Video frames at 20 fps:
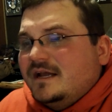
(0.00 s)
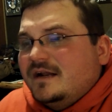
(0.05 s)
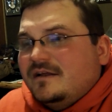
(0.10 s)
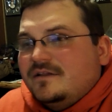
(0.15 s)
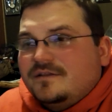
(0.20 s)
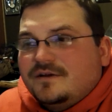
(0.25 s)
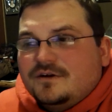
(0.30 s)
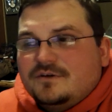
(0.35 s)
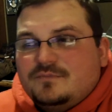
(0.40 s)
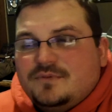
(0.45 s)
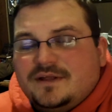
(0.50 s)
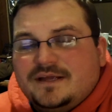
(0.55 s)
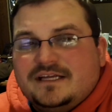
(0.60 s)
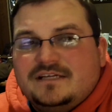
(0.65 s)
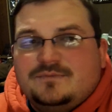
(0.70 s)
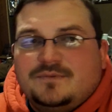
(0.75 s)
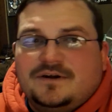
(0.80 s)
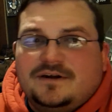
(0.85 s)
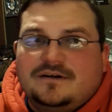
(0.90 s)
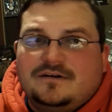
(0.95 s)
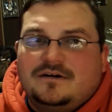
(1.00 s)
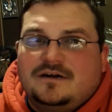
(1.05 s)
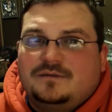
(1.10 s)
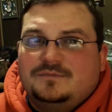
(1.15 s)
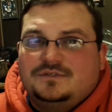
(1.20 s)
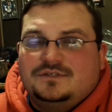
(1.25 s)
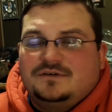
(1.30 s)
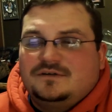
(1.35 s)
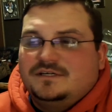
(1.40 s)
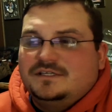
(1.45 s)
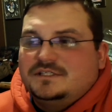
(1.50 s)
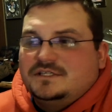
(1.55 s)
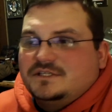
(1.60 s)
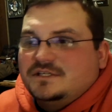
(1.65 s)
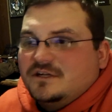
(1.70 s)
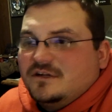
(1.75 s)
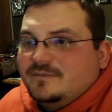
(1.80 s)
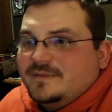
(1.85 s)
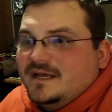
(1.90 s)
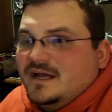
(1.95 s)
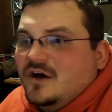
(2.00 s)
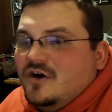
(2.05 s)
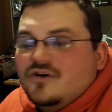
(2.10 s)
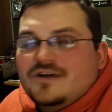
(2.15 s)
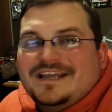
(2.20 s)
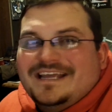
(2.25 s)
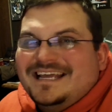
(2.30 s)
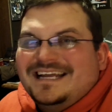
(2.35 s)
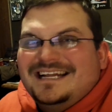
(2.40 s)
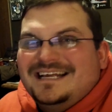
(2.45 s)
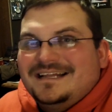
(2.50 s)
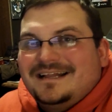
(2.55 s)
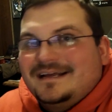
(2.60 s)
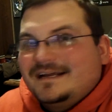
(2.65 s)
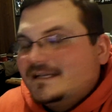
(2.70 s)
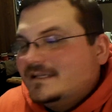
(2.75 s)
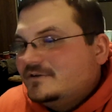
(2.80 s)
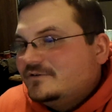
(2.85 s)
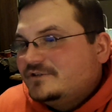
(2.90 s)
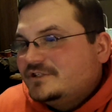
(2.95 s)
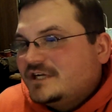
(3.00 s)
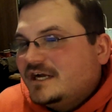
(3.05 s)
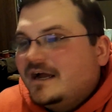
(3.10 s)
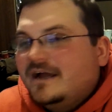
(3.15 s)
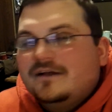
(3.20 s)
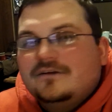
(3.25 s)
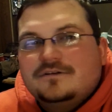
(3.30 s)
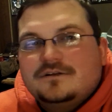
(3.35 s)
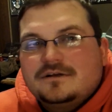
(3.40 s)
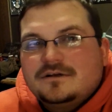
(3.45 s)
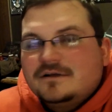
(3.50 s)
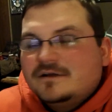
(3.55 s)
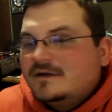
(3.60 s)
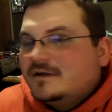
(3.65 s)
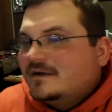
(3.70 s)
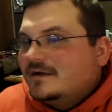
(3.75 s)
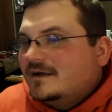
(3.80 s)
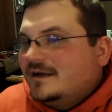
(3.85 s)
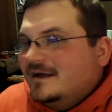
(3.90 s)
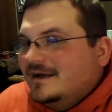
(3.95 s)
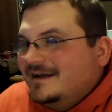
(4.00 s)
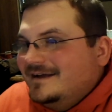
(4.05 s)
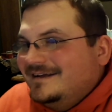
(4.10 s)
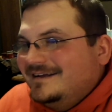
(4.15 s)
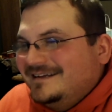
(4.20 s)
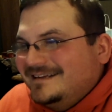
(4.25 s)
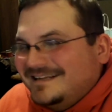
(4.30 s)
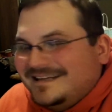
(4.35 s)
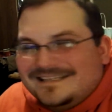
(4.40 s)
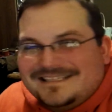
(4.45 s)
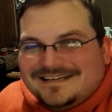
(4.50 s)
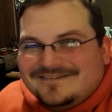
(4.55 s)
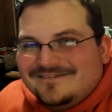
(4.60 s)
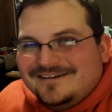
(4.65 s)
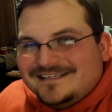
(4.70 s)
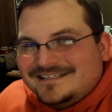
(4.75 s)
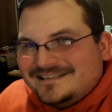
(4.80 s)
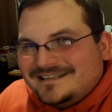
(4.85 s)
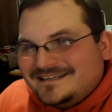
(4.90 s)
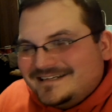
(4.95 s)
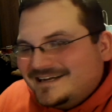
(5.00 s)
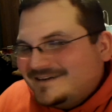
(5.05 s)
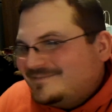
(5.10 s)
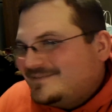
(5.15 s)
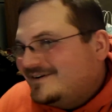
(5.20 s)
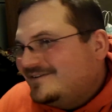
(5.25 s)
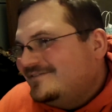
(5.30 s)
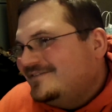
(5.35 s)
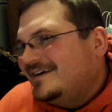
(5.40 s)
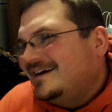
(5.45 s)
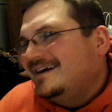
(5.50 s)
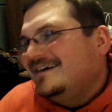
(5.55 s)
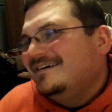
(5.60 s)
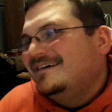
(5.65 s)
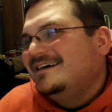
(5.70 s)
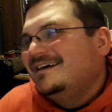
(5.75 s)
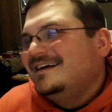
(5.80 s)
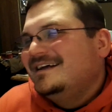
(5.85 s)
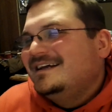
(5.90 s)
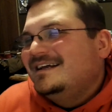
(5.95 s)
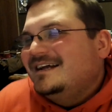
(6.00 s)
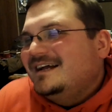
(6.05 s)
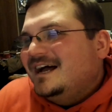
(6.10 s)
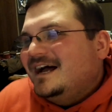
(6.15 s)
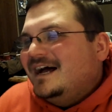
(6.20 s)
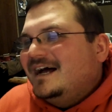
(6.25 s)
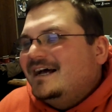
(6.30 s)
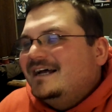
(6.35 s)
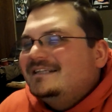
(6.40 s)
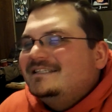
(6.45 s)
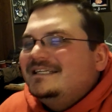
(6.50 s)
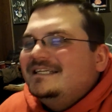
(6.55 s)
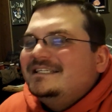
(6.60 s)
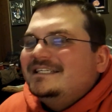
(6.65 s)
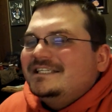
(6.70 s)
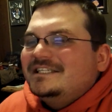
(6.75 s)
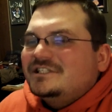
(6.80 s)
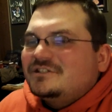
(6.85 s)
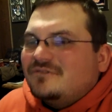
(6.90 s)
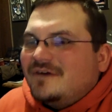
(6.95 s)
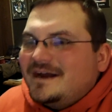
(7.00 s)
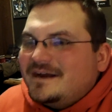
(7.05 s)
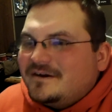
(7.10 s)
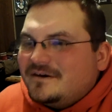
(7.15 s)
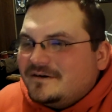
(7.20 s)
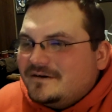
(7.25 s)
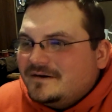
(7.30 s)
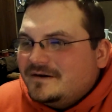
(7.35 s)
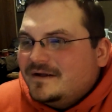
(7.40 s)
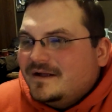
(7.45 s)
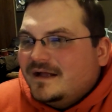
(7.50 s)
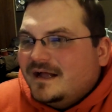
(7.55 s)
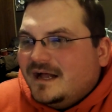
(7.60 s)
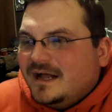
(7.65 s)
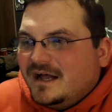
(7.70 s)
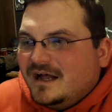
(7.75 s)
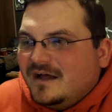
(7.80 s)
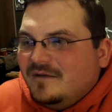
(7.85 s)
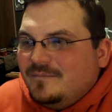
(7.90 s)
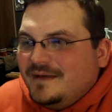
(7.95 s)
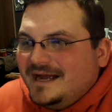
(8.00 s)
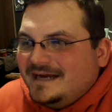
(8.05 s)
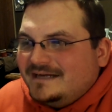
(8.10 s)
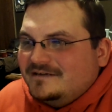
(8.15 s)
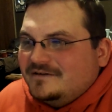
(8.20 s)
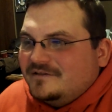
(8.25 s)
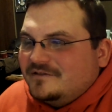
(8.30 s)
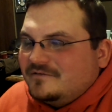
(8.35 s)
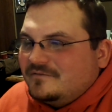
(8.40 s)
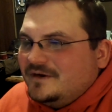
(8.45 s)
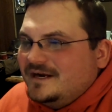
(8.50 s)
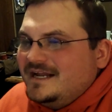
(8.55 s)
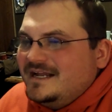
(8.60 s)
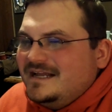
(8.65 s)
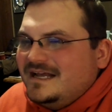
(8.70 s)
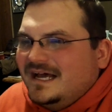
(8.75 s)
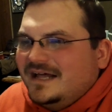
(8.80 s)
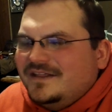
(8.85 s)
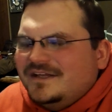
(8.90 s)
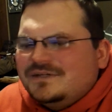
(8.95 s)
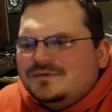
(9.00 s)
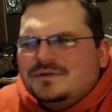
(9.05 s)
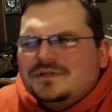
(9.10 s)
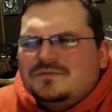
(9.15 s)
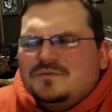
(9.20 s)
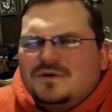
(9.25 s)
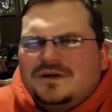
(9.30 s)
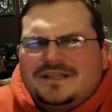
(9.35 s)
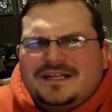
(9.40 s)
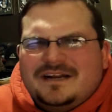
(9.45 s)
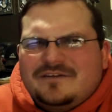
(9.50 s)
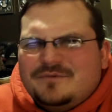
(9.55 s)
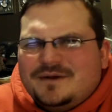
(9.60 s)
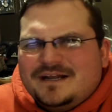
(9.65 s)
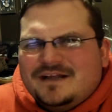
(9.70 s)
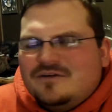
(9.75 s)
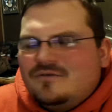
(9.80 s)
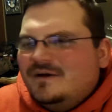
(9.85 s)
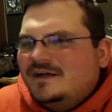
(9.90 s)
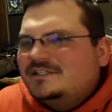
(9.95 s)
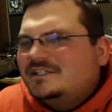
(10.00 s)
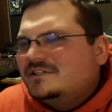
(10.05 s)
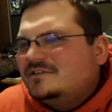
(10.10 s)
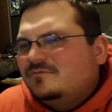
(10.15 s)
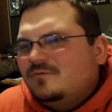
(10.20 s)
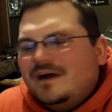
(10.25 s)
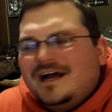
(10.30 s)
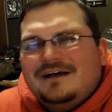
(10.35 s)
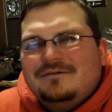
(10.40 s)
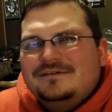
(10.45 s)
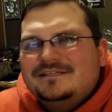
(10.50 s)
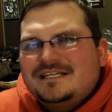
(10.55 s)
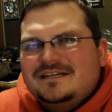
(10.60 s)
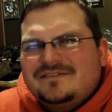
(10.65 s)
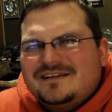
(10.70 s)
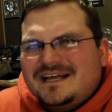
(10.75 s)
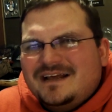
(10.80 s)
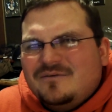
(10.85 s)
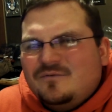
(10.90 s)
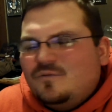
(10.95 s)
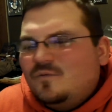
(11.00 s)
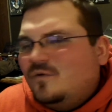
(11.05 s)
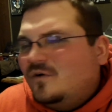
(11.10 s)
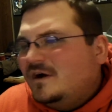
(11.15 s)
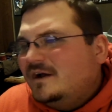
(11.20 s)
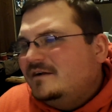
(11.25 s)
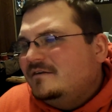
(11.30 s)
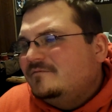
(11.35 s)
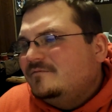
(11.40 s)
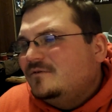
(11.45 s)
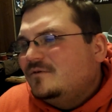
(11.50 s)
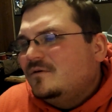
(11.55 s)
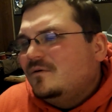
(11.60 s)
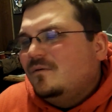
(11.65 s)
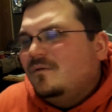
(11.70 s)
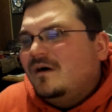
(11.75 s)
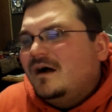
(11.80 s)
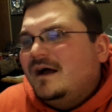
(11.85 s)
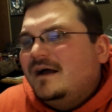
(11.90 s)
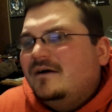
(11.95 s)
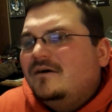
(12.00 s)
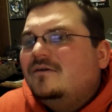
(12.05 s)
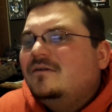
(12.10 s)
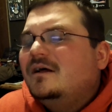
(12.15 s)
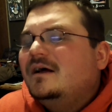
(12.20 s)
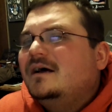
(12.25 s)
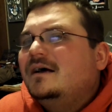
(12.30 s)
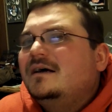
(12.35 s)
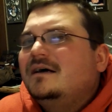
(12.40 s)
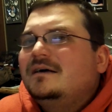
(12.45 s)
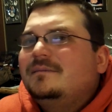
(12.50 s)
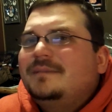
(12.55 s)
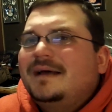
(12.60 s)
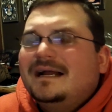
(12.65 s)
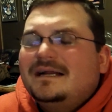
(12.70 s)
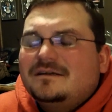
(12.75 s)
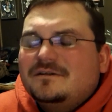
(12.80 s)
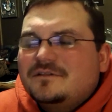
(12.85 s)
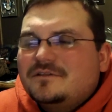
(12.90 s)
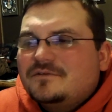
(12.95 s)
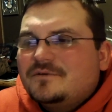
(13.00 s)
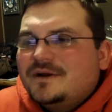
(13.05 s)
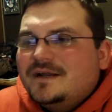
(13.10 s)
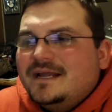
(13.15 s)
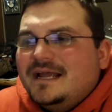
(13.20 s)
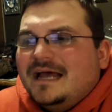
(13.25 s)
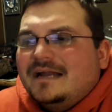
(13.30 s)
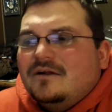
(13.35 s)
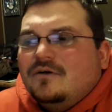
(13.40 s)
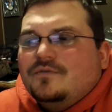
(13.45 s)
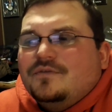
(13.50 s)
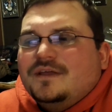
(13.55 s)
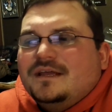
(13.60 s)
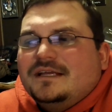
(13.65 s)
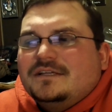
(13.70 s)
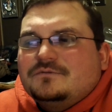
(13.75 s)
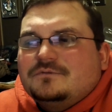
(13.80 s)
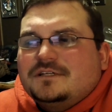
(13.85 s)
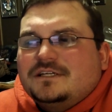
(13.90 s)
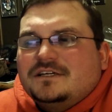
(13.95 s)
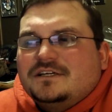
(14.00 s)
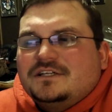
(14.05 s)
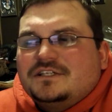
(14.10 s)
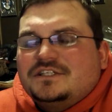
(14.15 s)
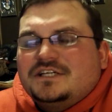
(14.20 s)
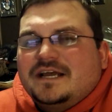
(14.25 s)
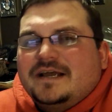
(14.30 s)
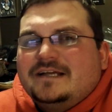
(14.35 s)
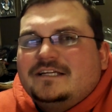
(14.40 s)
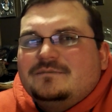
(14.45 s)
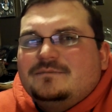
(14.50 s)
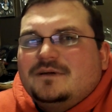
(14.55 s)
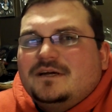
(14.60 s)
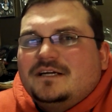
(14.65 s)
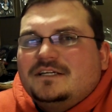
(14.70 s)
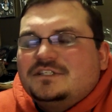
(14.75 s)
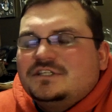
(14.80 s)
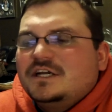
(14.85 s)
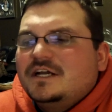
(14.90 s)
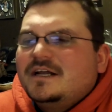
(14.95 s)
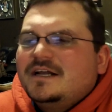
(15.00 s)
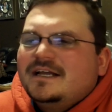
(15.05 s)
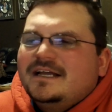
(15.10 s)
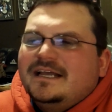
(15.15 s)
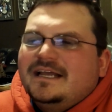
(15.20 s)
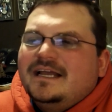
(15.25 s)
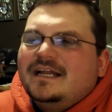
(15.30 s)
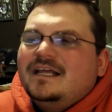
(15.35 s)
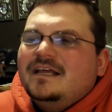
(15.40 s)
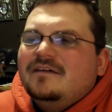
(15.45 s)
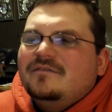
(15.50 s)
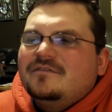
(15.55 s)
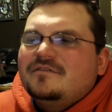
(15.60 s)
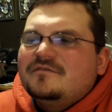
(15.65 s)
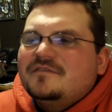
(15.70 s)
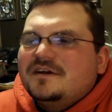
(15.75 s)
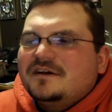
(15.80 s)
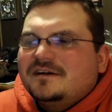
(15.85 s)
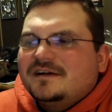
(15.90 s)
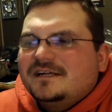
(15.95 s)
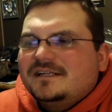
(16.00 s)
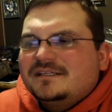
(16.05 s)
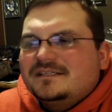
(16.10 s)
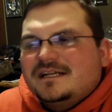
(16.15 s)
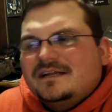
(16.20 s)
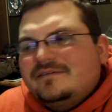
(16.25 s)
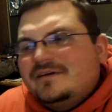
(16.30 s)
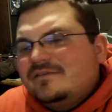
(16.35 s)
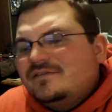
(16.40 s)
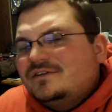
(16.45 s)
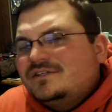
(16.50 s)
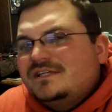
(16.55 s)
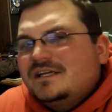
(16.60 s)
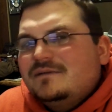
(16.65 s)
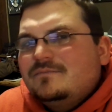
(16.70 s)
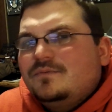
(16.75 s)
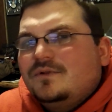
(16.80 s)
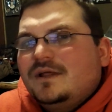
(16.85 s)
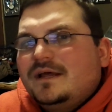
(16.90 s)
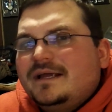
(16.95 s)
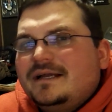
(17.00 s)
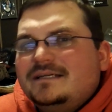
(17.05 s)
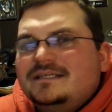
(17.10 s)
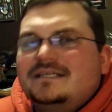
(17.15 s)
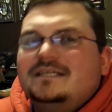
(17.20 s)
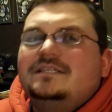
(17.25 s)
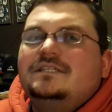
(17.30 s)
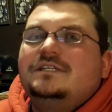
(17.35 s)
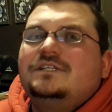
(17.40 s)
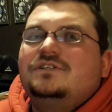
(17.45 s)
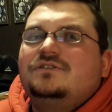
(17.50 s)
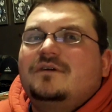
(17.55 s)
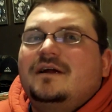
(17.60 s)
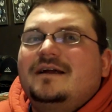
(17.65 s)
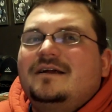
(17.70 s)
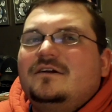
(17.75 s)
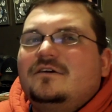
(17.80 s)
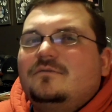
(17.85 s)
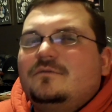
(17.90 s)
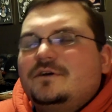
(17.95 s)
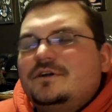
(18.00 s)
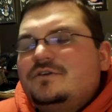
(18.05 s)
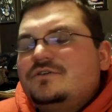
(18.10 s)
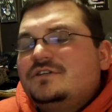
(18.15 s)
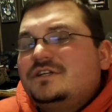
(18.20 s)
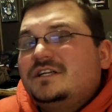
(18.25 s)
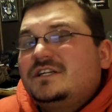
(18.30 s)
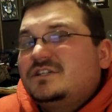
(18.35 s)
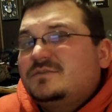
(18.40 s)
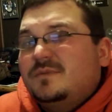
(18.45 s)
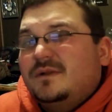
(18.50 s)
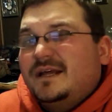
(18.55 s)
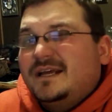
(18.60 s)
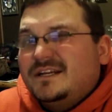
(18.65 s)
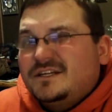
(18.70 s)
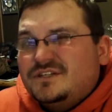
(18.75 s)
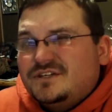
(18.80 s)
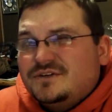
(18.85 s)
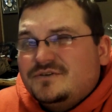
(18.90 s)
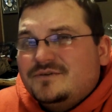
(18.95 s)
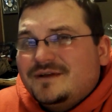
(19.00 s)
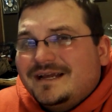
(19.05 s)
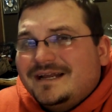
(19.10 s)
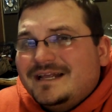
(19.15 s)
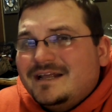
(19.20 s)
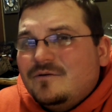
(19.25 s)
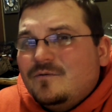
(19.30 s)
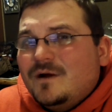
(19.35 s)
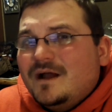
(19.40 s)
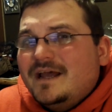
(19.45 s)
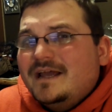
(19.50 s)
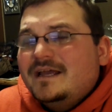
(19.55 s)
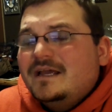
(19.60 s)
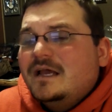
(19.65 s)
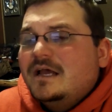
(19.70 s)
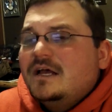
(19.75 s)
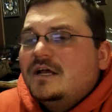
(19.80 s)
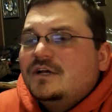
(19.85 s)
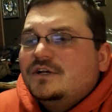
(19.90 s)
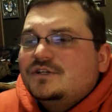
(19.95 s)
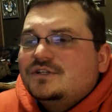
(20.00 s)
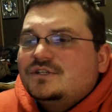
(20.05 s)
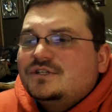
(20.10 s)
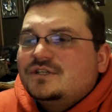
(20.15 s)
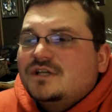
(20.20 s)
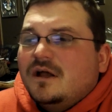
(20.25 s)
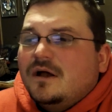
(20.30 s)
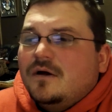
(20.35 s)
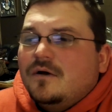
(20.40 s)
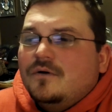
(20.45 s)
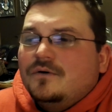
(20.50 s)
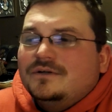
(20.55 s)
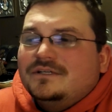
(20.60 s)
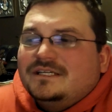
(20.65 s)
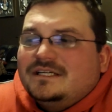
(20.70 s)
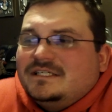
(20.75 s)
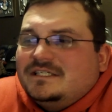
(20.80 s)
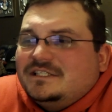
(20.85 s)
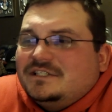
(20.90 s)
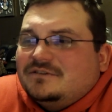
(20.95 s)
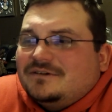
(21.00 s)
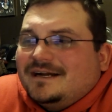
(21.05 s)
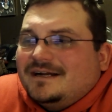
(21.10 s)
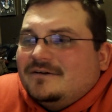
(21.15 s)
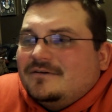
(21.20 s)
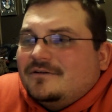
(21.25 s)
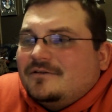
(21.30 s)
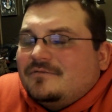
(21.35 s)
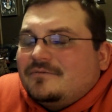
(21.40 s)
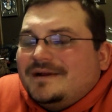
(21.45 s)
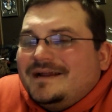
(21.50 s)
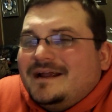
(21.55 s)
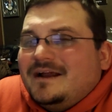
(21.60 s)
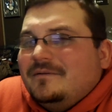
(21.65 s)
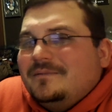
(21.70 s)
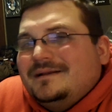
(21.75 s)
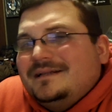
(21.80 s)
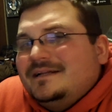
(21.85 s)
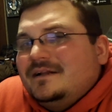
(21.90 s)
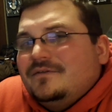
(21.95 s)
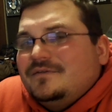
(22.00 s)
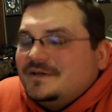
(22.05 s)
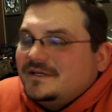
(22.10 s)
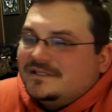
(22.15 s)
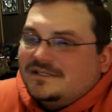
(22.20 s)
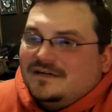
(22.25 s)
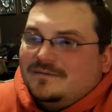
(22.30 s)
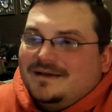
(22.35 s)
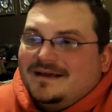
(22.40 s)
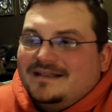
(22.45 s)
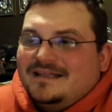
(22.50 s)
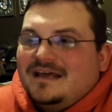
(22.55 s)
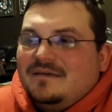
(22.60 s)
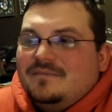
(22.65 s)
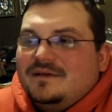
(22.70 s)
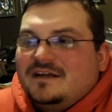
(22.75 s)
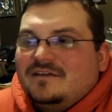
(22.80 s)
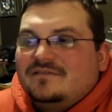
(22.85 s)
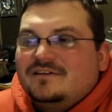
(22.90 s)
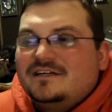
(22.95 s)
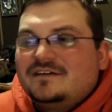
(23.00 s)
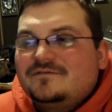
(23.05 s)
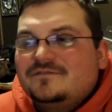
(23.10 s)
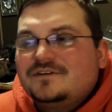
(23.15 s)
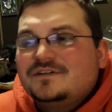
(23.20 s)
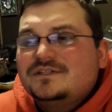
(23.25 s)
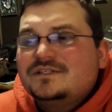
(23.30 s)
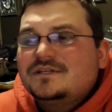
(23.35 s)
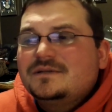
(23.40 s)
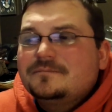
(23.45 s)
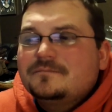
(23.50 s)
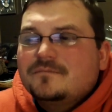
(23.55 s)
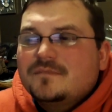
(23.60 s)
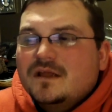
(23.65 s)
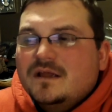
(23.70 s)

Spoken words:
and a third Plague Spreader, I'm sure he's just going to be all giddy like a little child because he was in the deck profile. TG Striker, back to 3. This was one that everybody questioned why it was even at 1 for a while. Back to 3. I don't think it's really going to change much. Any of the variants that I've ever seen playing TG Striker were usually just playing 2 anyway. So TG Striker to 3, I really don't think it's going to make that big of a difference.